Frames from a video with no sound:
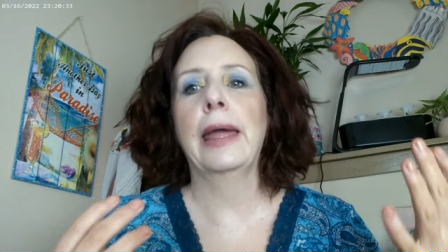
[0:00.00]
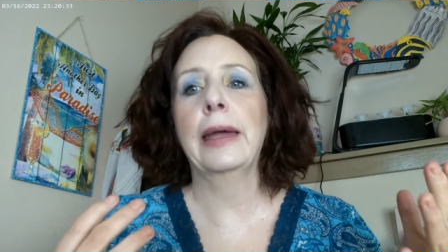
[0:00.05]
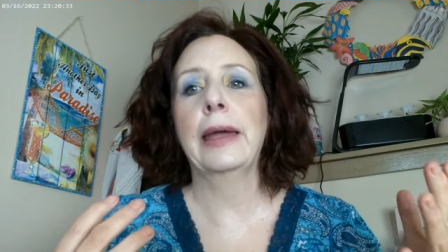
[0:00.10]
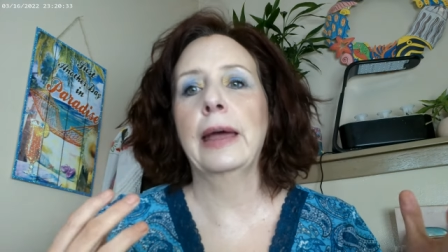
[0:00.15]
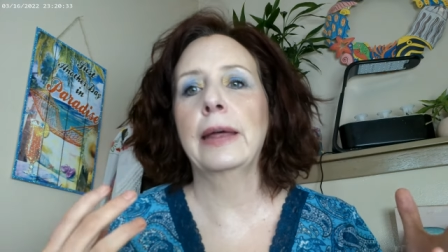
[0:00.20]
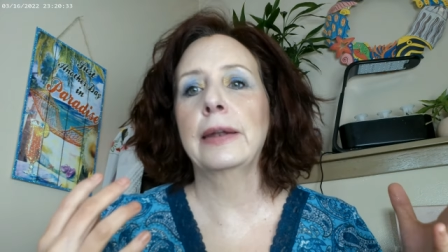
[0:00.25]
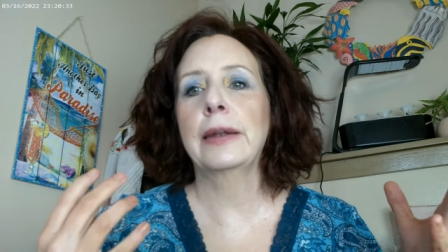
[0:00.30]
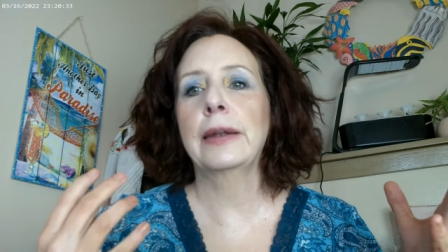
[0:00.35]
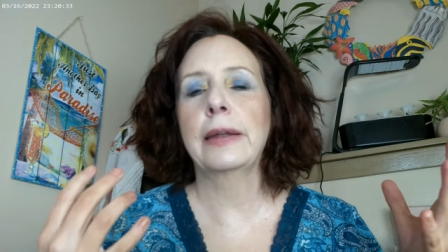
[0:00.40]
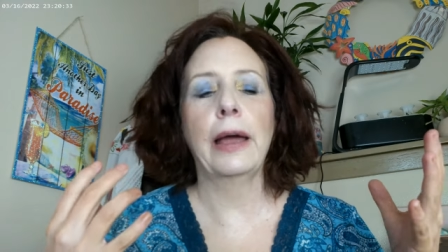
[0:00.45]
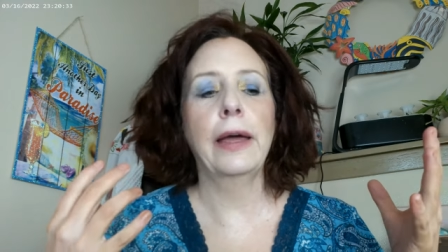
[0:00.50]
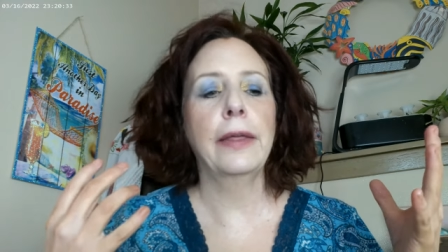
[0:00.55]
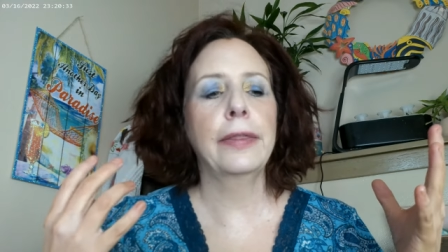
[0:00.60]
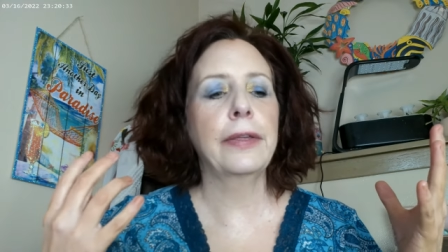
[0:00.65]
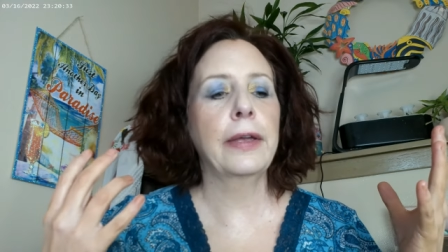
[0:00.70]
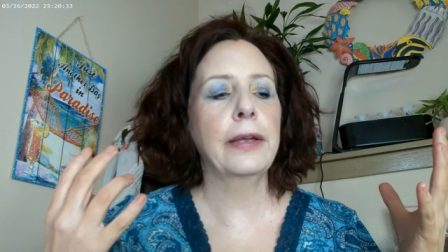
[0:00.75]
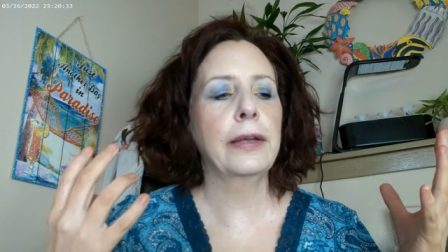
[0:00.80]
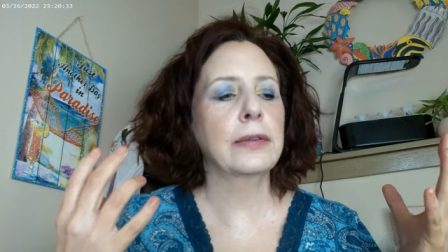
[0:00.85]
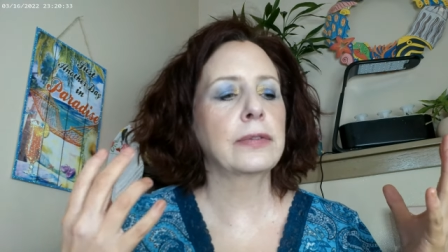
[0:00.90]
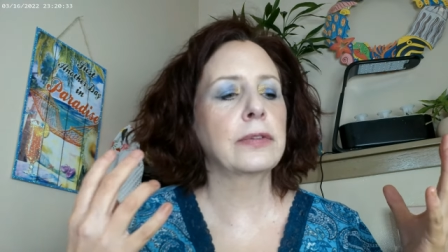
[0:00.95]
And I
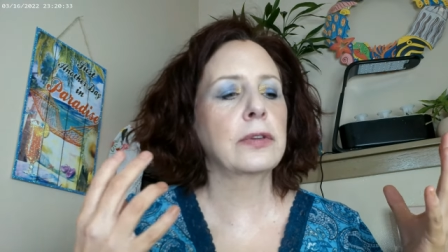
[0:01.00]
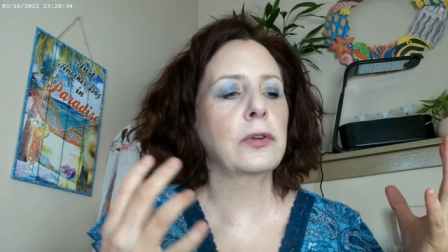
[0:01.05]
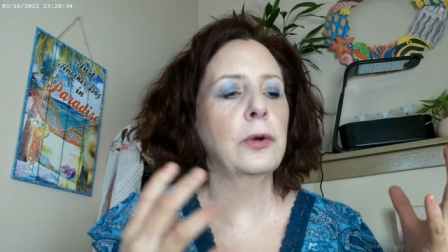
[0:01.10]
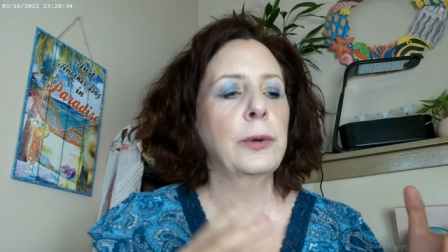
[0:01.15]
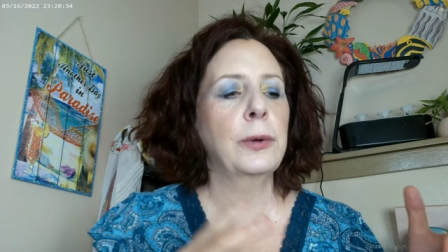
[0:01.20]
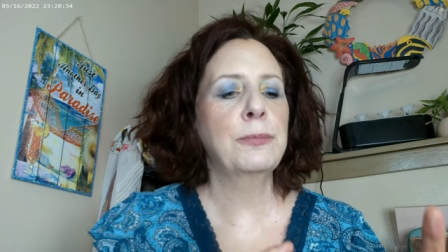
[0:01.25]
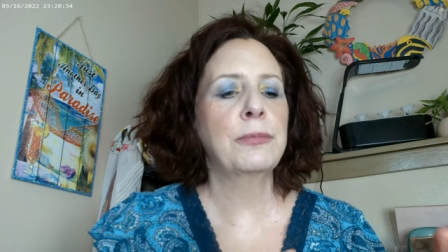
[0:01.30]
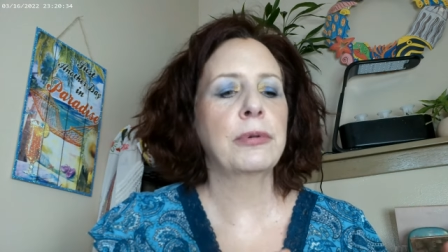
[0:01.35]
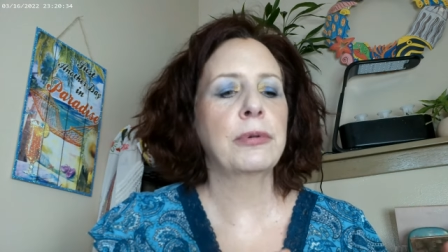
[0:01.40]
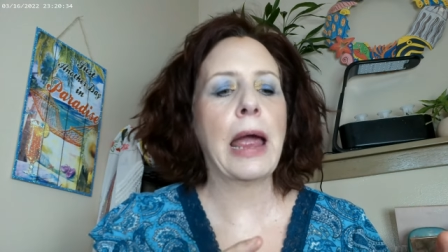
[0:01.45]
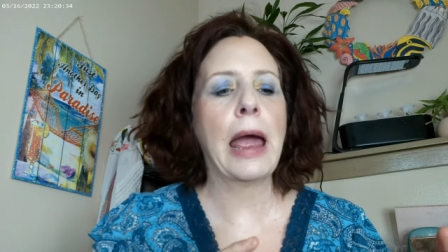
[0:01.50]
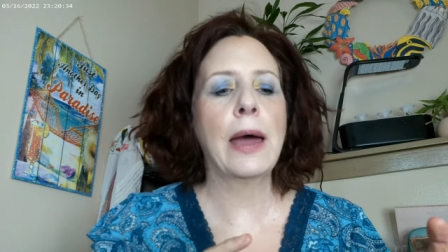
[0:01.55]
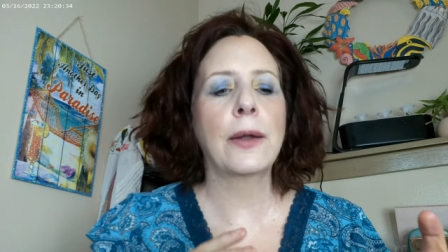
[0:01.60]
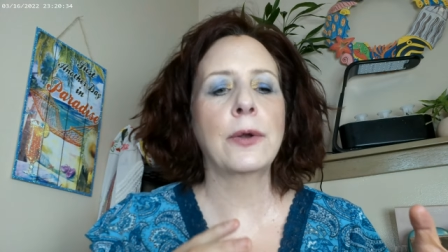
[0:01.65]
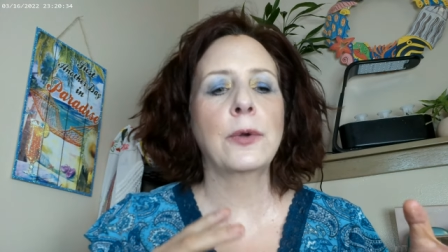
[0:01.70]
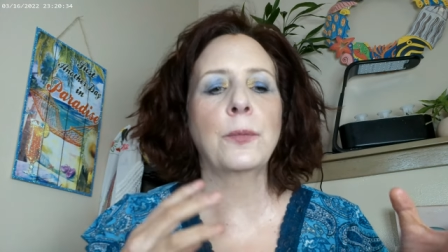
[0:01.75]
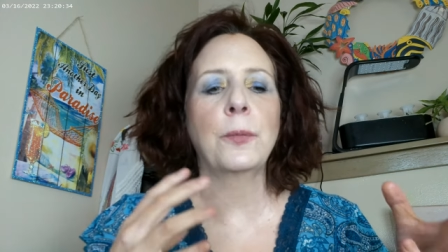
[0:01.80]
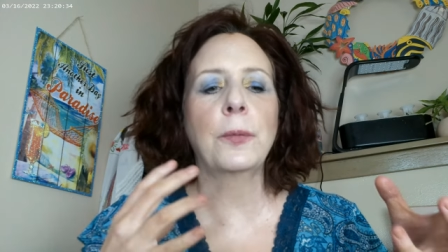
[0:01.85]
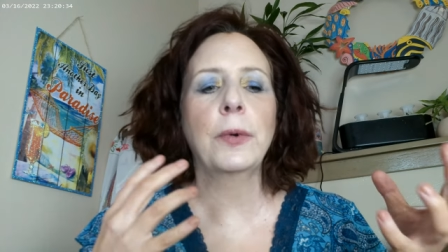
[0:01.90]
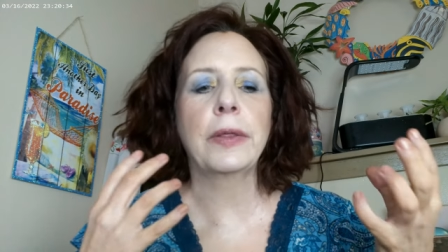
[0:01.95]
think it's going
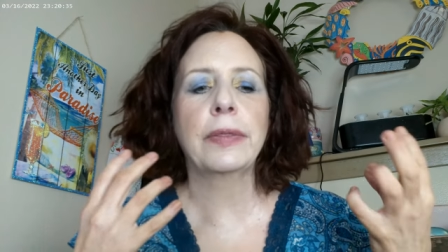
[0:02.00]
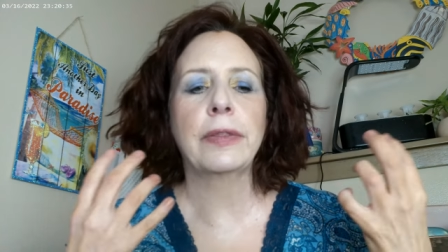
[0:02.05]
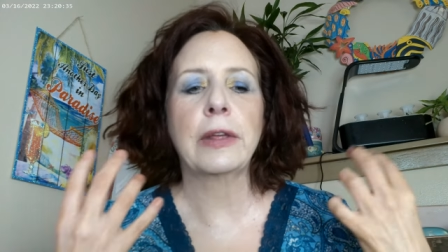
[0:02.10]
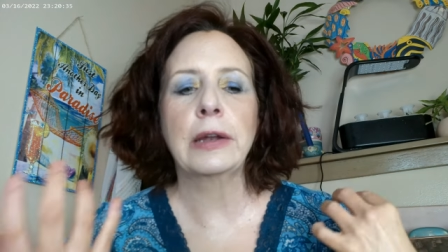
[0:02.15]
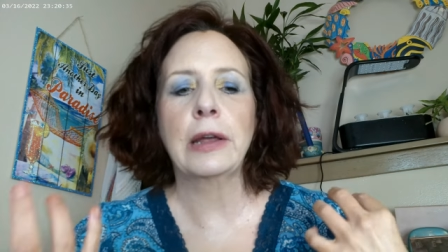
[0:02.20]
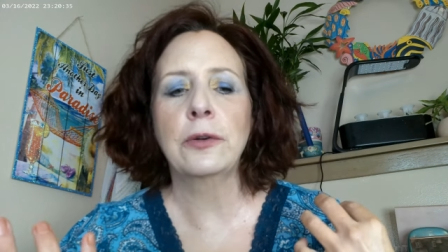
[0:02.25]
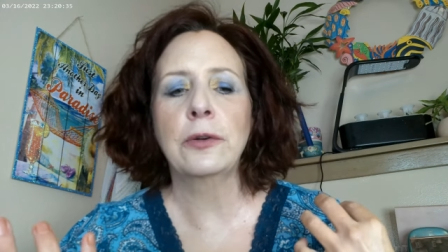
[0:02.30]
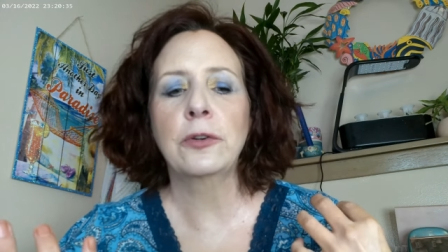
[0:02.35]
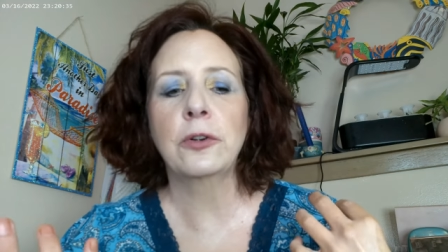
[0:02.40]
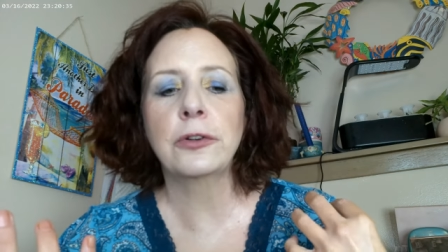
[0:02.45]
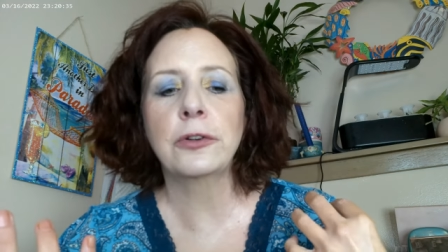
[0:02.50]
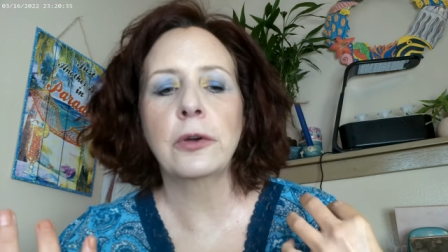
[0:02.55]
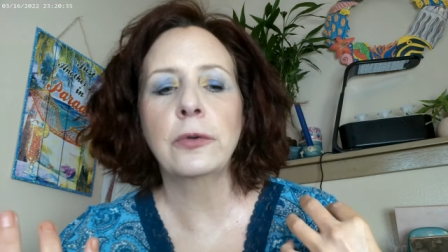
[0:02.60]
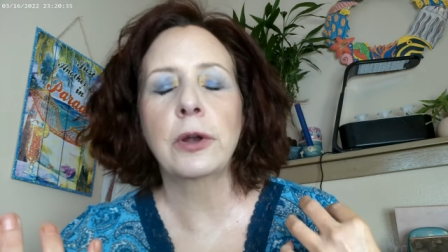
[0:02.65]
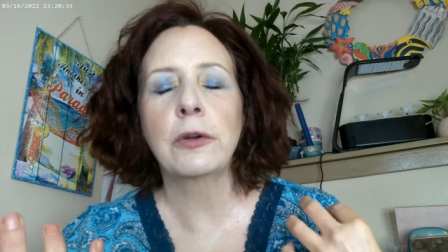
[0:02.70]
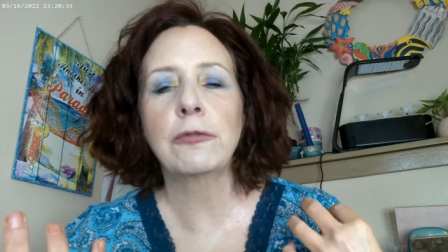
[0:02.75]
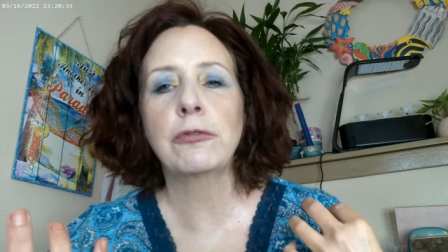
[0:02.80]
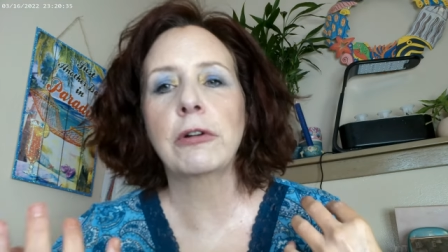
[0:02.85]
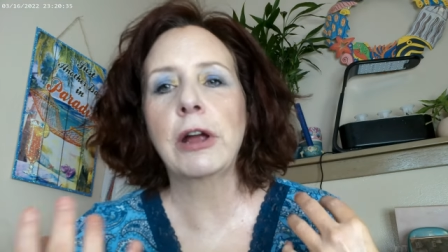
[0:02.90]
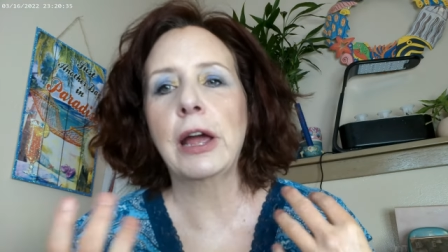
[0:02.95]
brown with an
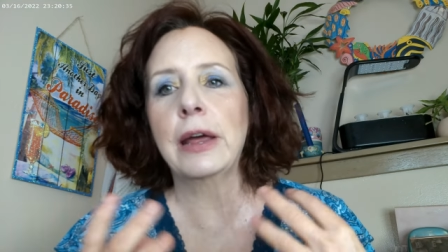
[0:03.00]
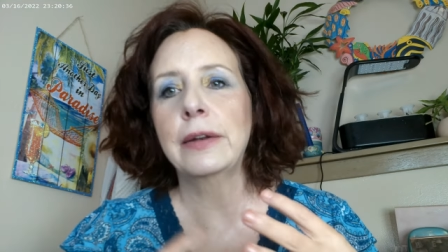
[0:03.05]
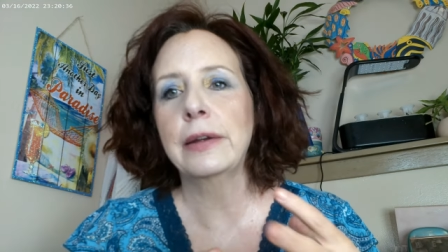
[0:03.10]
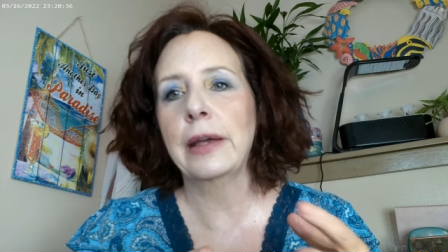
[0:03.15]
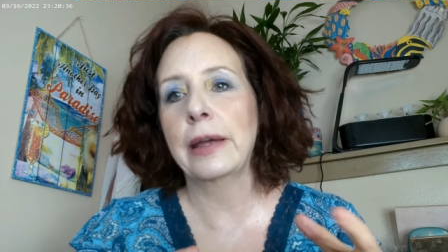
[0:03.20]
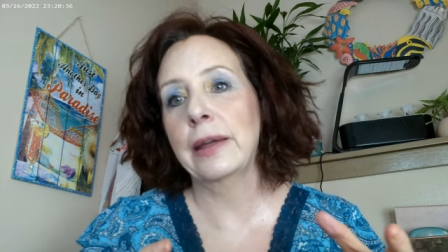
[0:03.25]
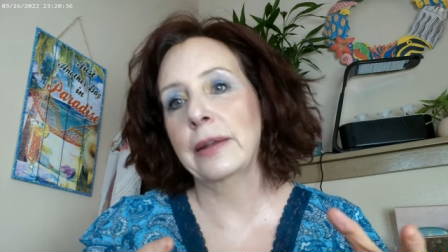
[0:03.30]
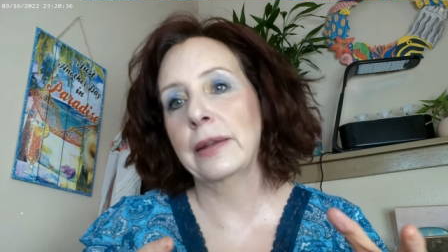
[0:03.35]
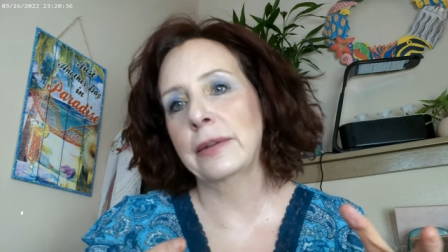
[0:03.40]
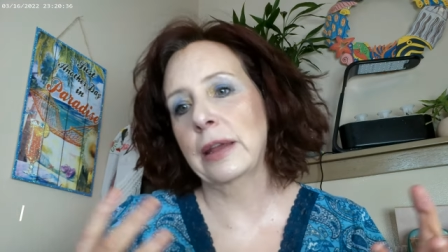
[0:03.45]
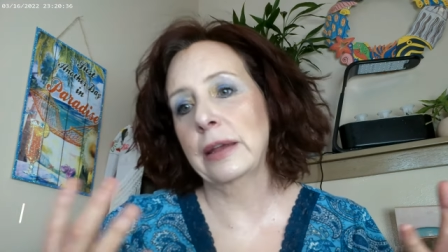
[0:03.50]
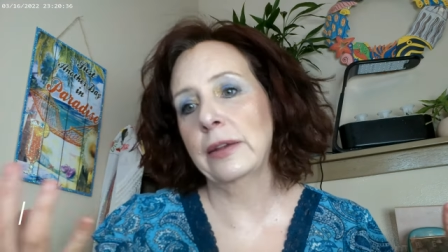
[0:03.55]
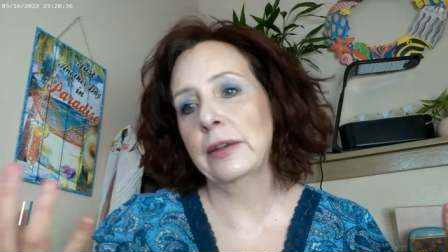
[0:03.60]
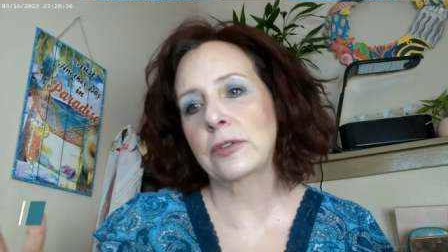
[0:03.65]
undertone of red and